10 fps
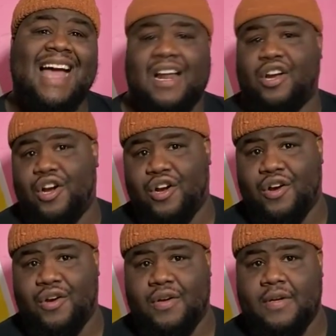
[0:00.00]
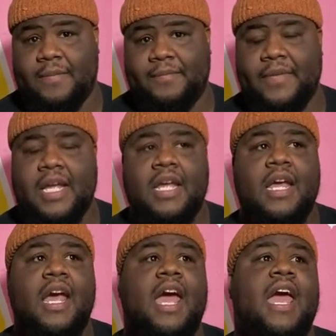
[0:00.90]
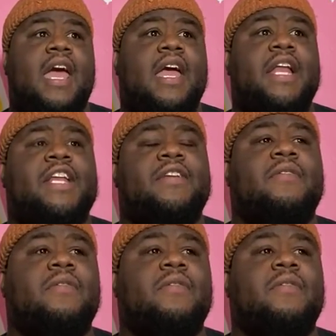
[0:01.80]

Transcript: not heard. And